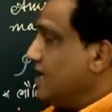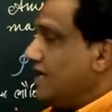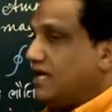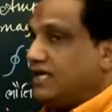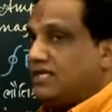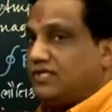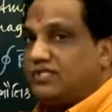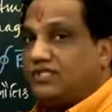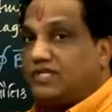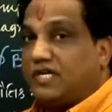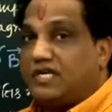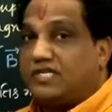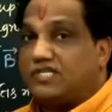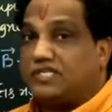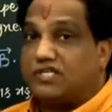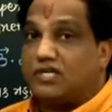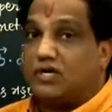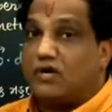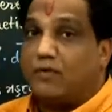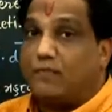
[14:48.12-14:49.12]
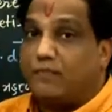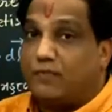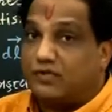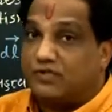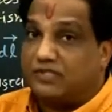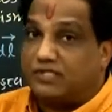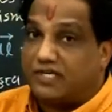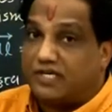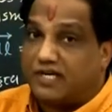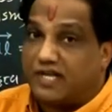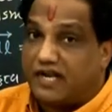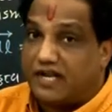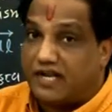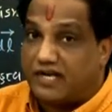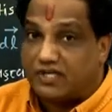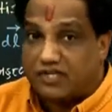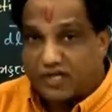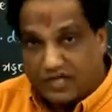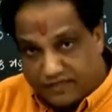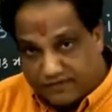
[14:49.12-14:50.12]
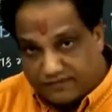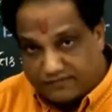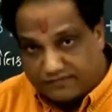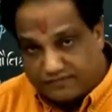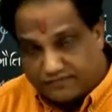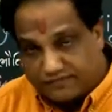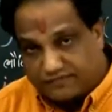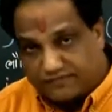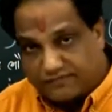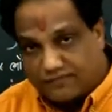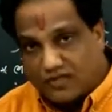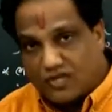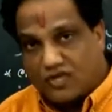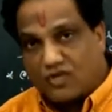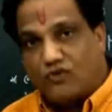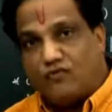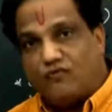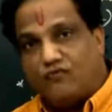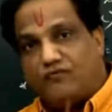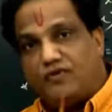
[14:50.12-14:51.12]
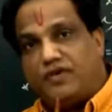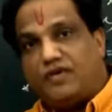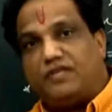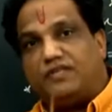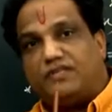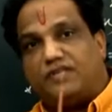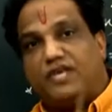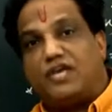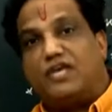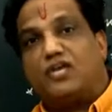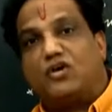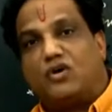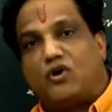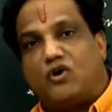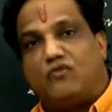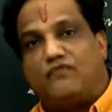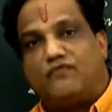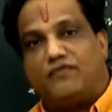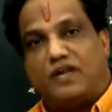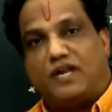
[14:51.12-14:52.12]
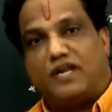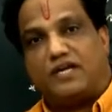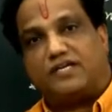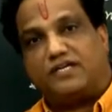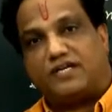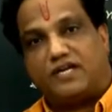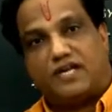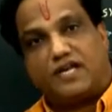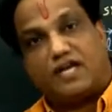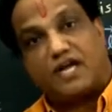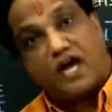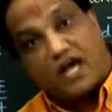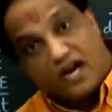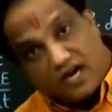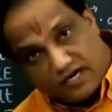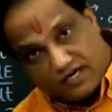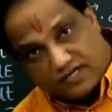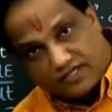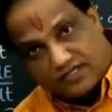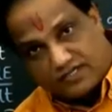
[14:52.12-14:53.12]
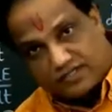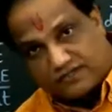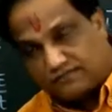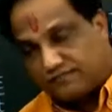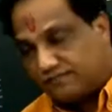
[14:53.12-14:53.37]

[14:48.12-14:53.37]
in just opposite direction, we think of electric current.